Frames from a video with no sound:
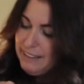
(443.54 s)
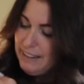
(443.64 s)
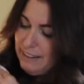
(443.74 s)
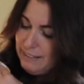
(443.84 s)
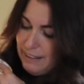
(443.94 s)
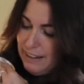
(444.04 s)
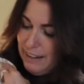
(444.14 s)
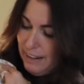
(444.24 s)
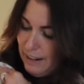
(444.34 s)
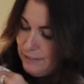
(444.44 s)
these, and
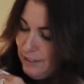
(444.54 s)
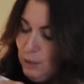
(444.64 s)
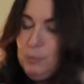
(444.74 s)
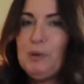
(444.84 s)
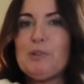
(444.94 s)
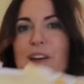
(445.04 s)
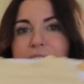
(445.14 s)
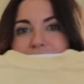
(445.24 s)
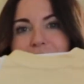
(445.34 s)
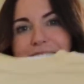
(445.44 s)
I got samples,
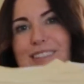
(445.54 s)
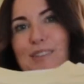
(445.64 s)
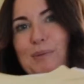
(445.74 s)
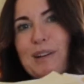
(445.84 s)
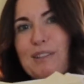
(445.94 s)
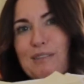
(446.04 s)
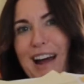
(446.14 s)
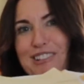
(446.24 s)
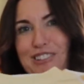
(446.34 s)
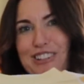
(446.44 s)
and this is one of the
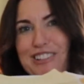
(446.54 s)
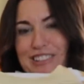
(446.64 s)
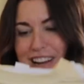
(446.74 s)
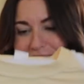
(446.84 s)
rash shirts that